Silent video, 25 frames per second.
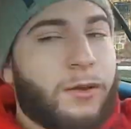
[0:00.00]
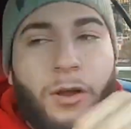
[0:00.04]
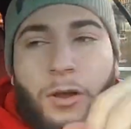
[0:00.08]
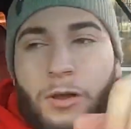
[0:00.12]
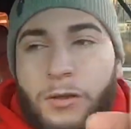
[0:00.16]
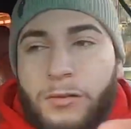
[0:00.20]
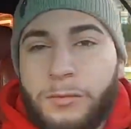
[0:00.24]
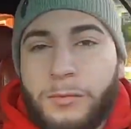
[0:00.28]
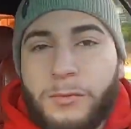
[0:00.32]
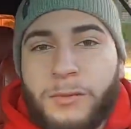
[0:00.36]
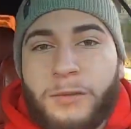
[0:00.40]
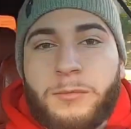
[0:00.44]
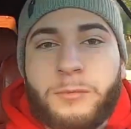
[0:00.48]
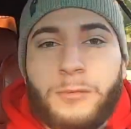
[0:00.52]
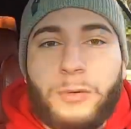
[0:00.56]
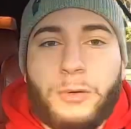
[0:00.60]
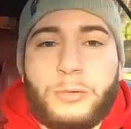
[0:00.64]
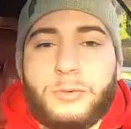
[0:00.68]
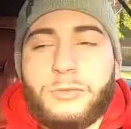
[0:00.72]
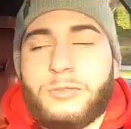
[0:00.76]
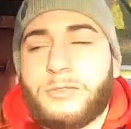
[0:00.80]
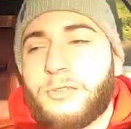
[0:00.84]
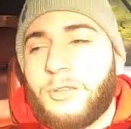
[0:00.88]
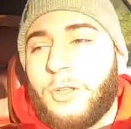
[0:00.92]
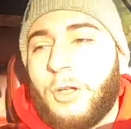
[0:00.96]
cost me the
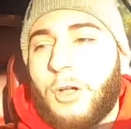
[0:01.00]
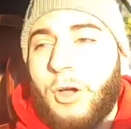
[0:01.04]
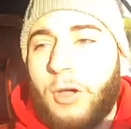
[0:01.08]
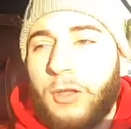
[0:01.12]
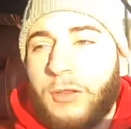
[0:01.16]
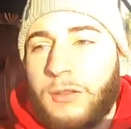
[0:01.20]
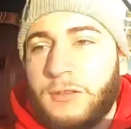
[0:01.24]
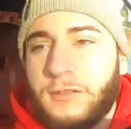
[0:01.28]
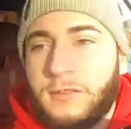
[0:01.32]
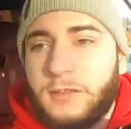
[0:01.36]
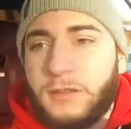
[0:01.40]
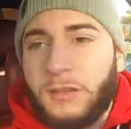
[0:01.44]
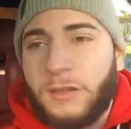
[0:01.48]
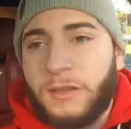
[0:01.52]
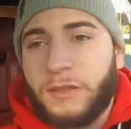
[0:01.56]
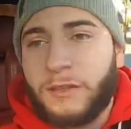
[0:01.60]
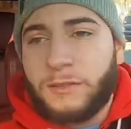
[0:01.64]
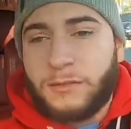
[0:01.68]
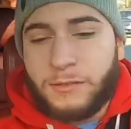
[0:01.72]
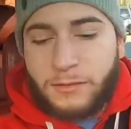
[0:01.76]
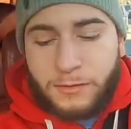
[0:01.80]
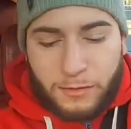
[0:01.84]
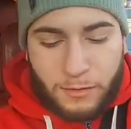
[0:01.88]
most on this list.